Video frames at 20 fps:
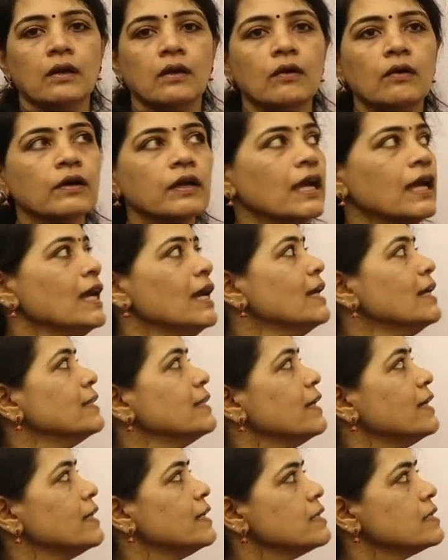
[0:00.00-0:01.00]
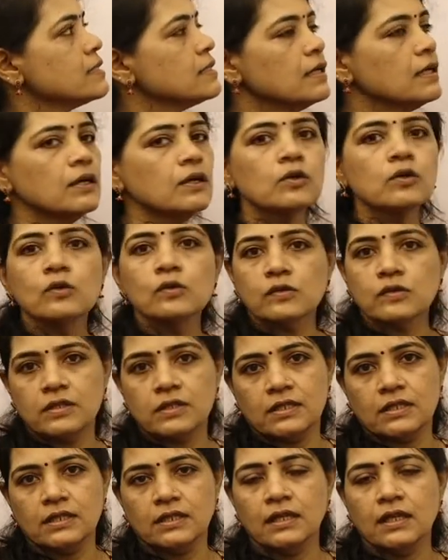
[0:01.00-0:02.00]
Okay, that is the
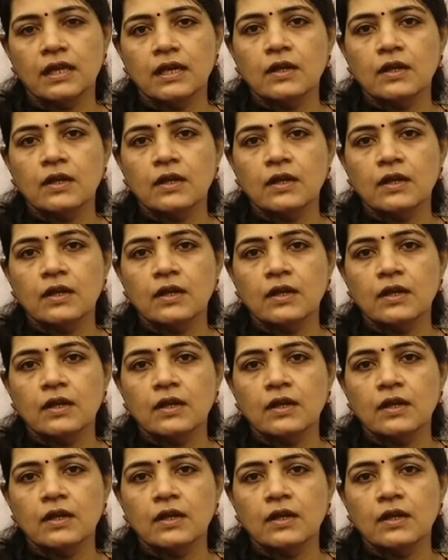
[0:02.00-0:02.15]
question.